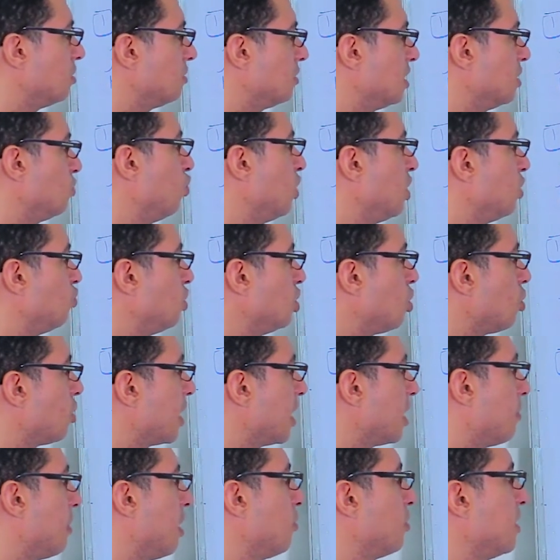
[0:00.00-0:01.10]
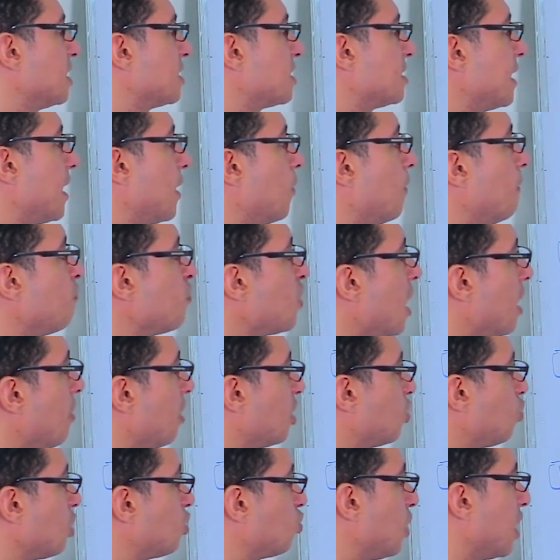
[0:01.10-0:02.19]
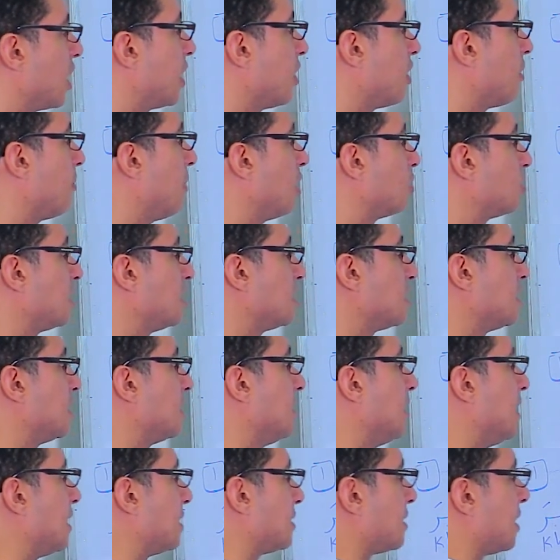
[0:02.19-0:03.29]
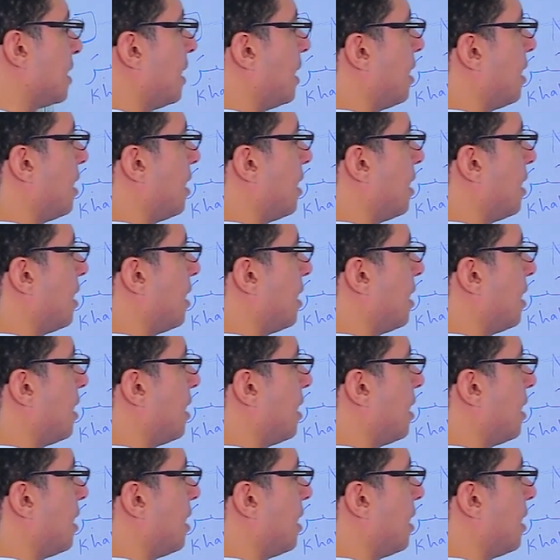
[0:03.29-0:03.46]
we don't care about this now. But what we care about is that